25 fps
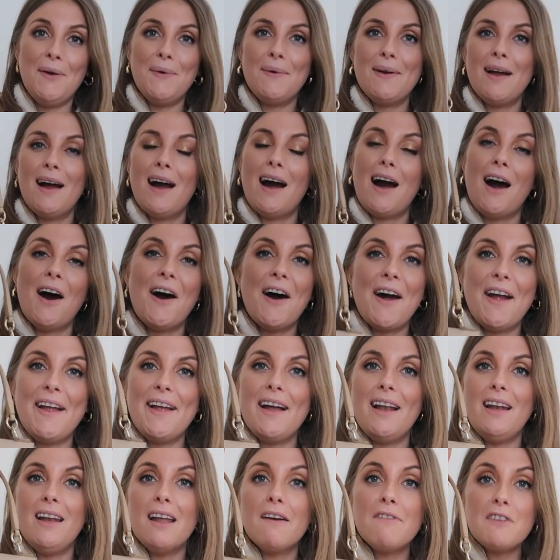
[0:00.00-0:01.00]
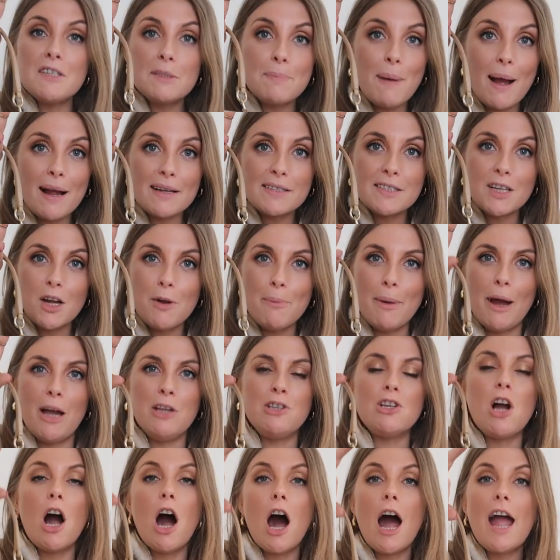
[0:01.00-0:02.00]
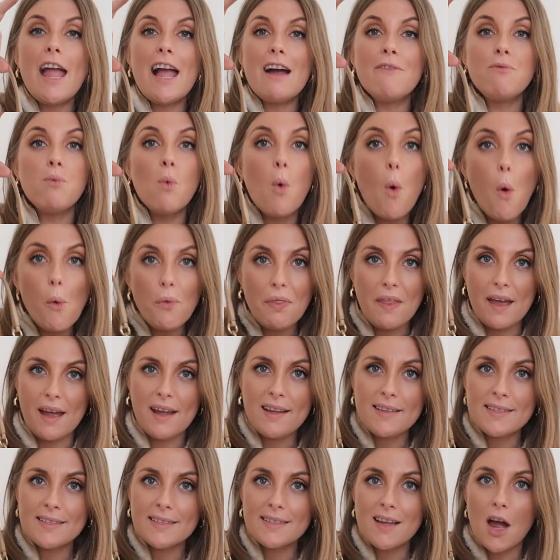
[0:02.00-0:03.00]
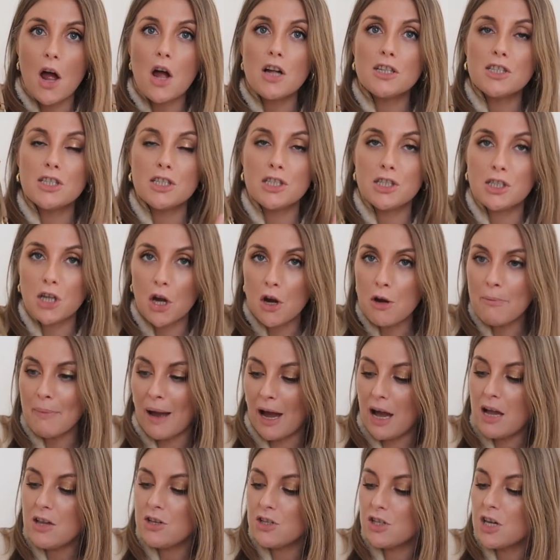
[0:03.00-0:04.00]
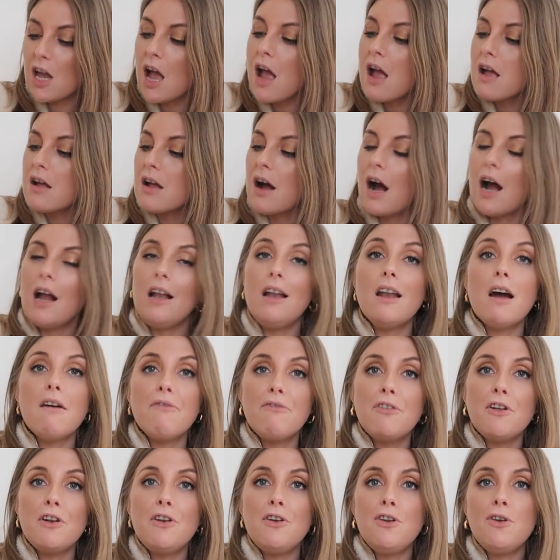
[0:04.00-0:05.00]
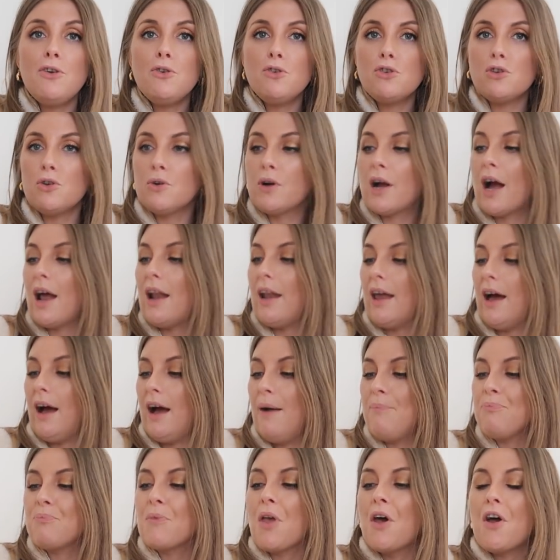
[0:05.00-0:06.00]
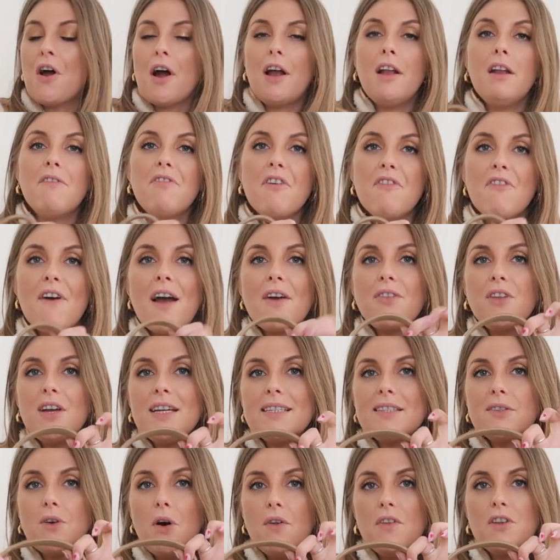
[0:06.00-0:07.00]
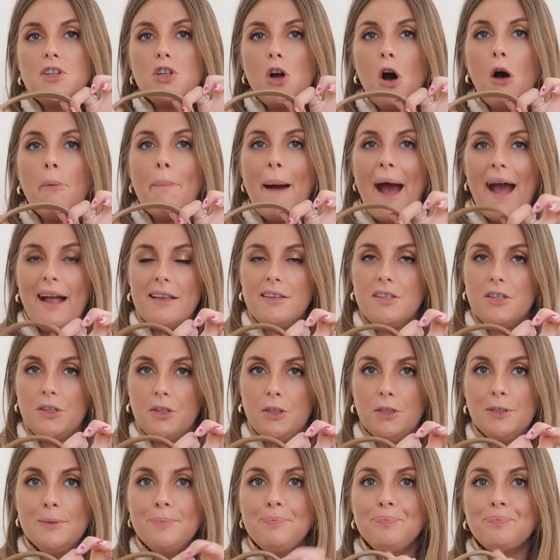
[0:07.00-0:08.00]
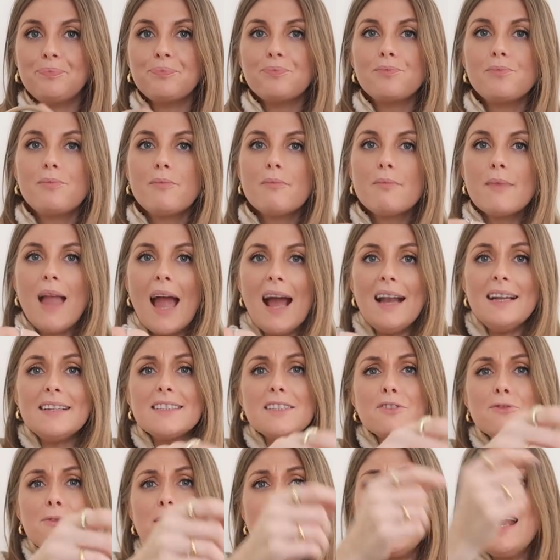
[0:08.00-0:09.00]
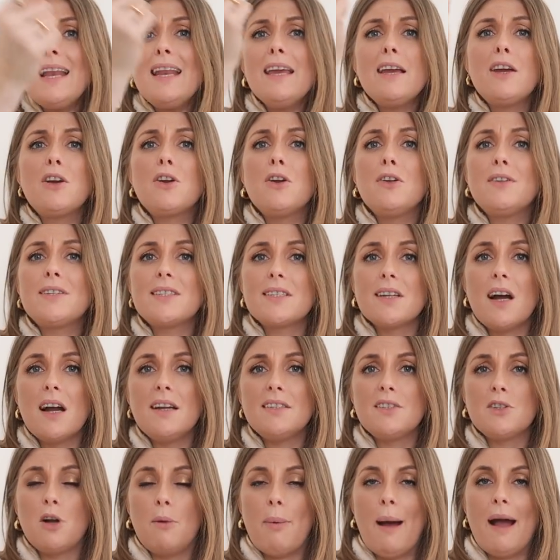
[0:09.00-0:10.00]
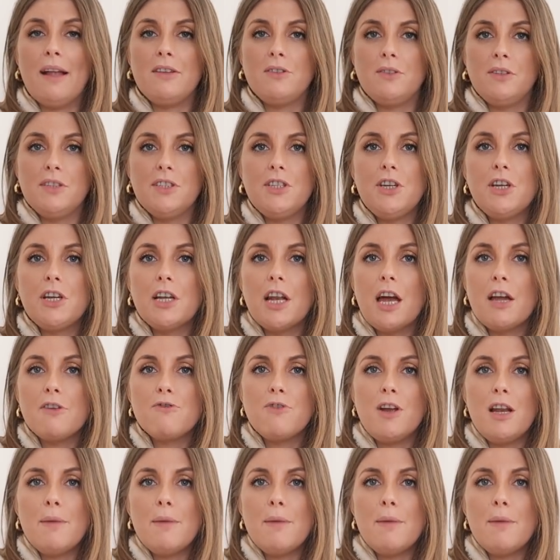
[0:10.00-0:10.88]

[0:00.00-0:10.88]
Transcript: So I love this bag so much. I have worn this so much. I love the neutral colour. I love the fact that it's got the top handle, and it's a really good size top handle, so you can like